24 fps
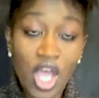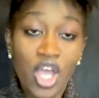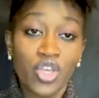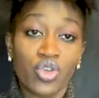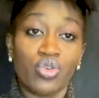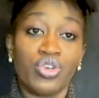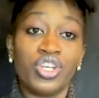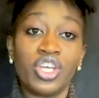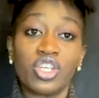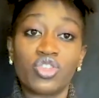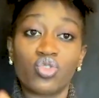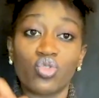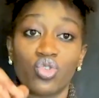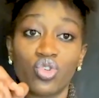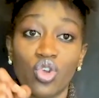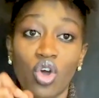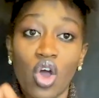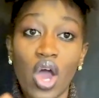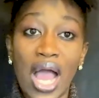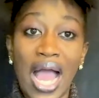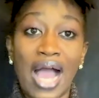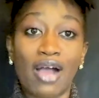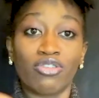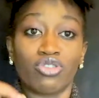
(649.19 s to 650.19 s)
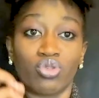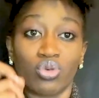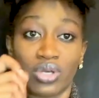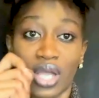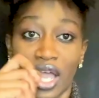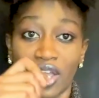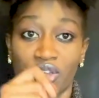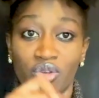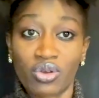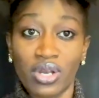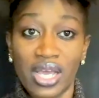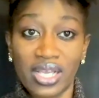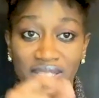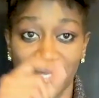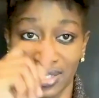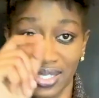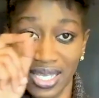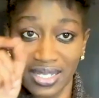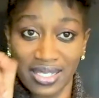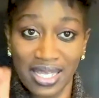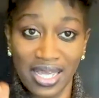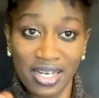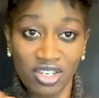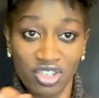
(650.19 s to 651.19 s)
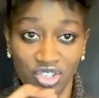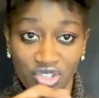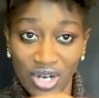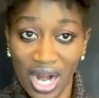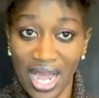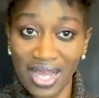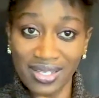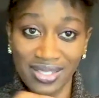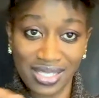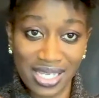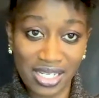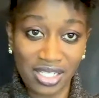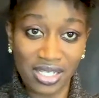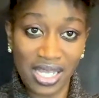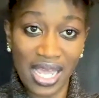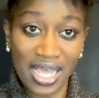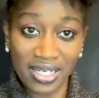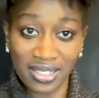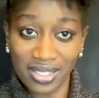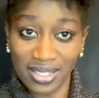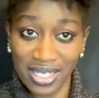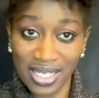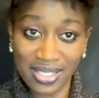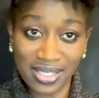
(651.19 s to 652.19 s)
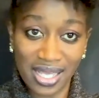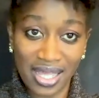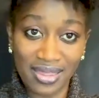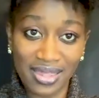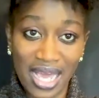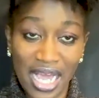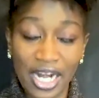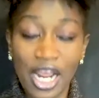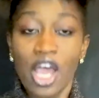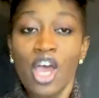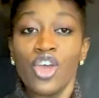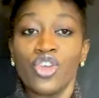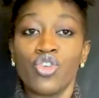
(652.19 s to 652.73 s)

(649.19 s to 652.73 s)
You need to know how to calculate certain drugs and and this and that.